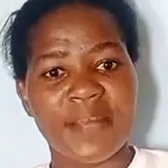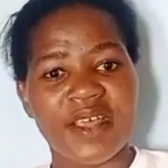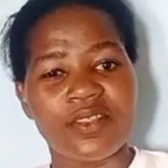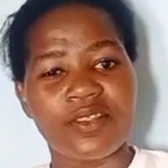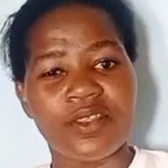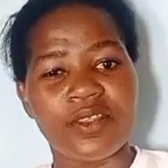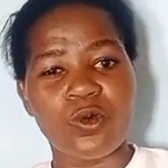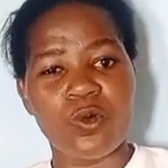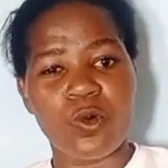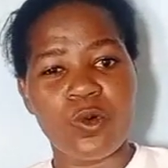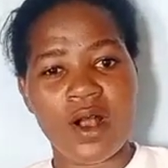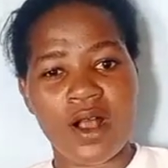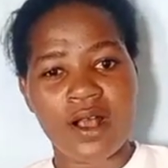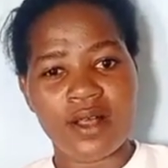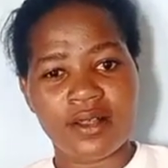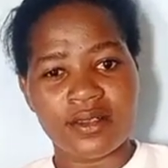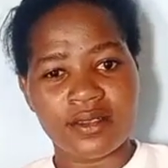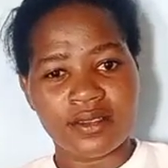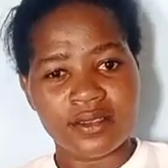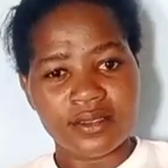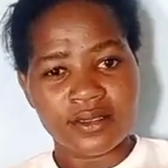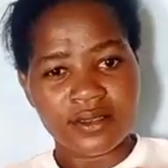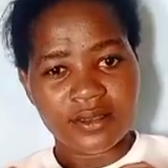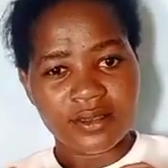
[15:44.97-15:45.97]

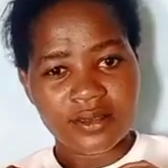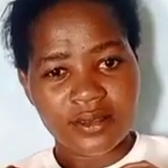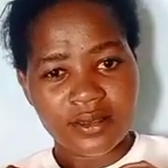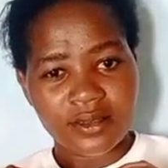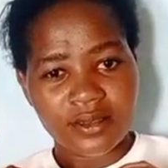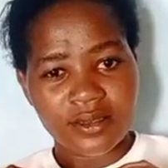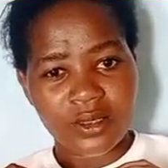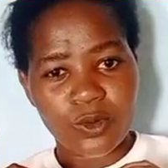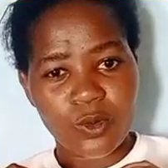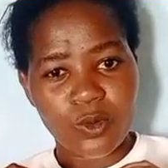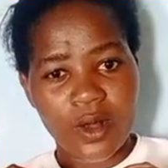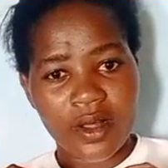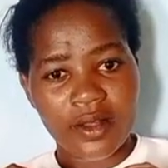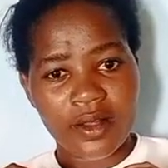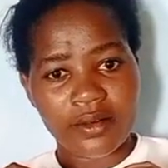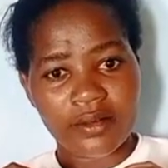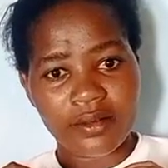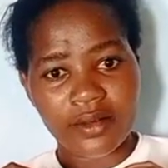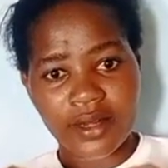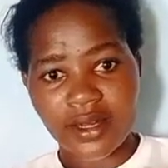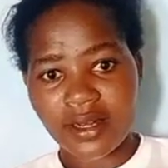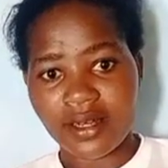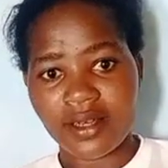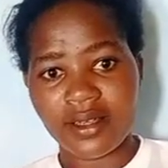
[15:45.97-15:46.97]
they were
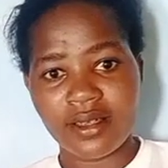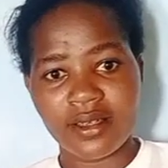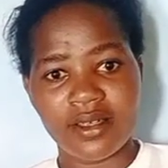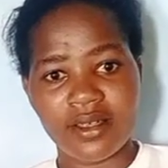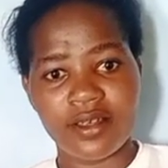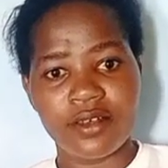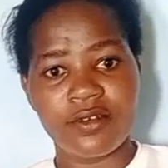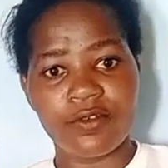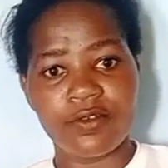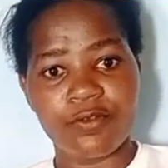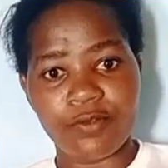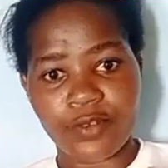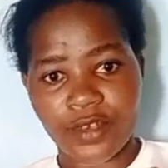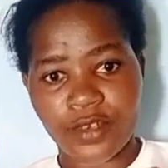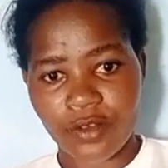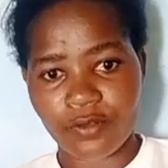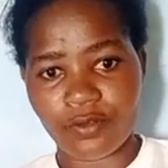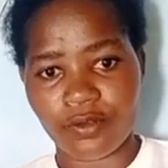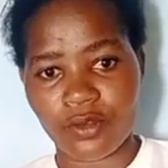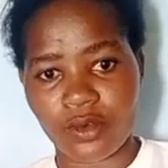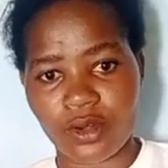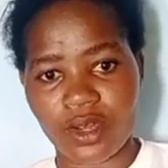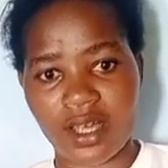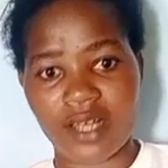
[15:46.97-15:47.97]
really
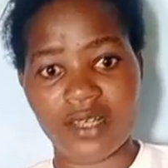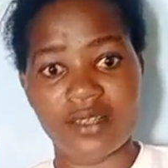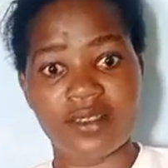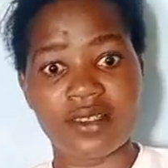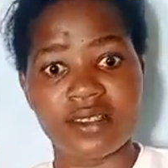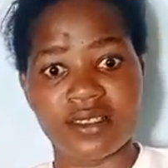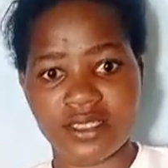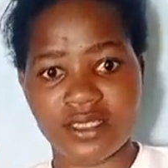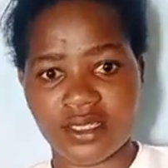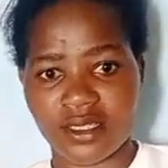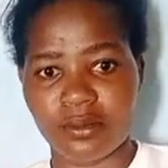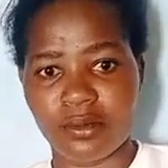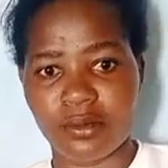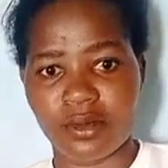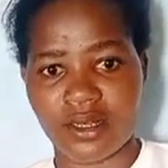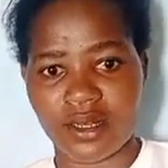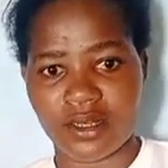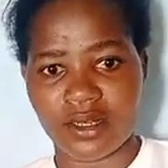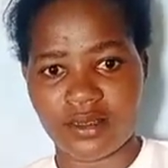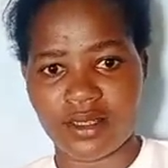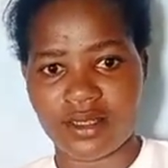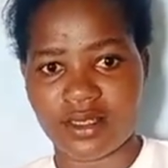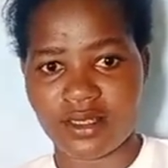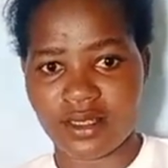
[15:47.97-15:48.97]
fearful, and they trembled,
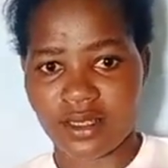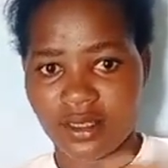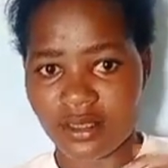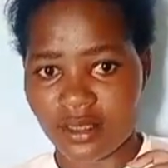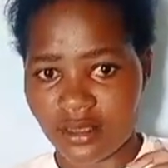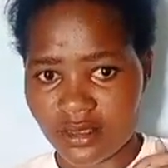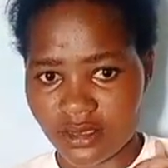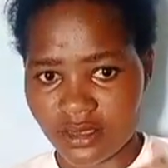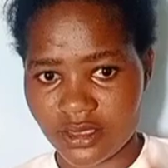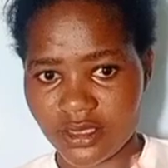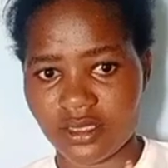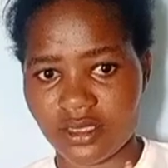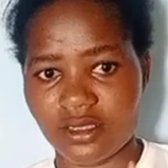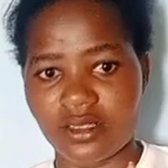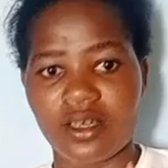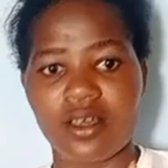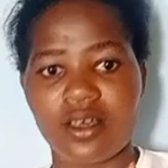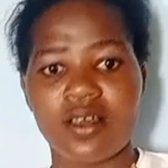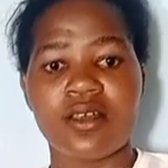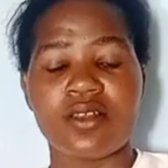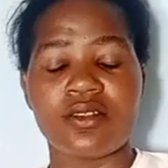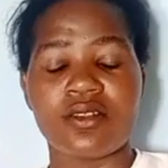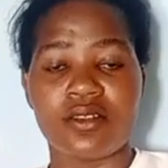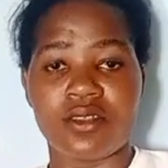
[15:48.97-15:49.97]
and they said, indeed,
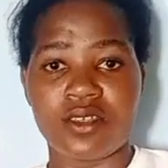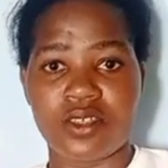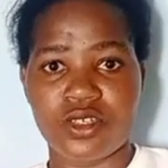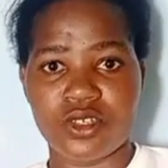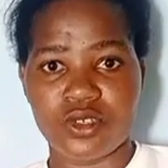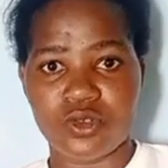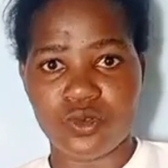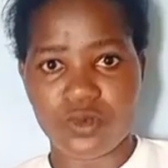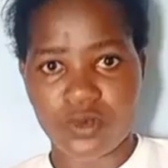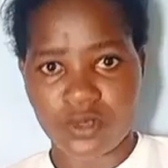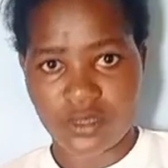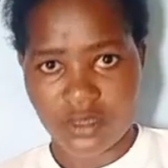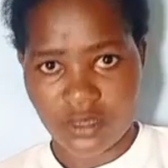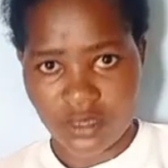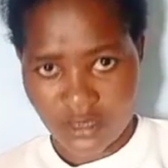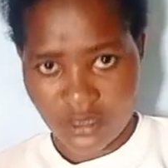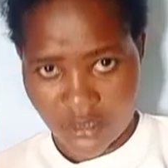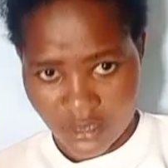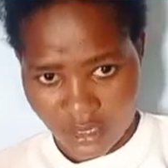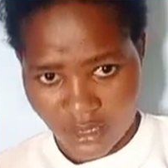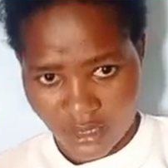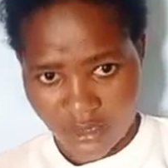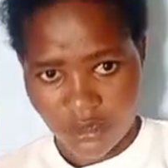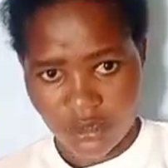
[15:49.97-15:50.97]
this was the
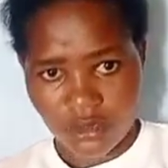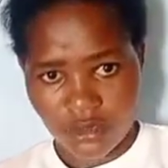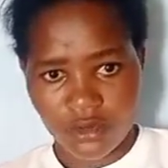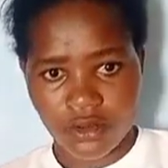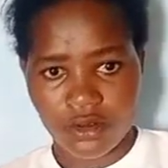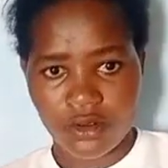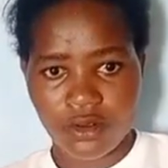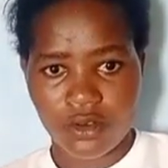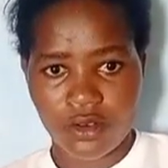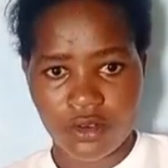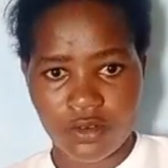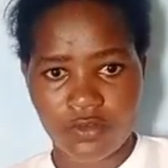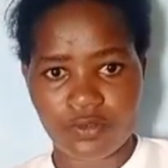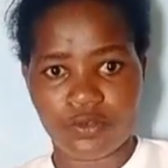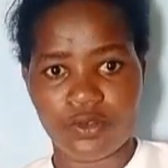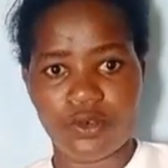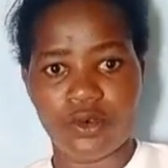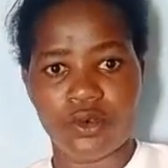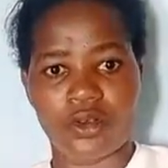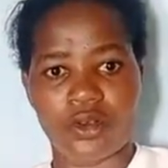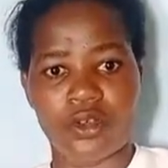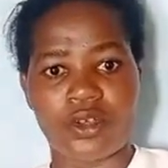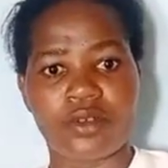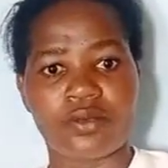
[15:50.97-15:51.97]
Son of
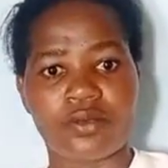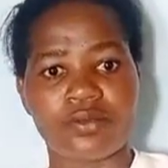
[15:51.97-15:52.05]
God.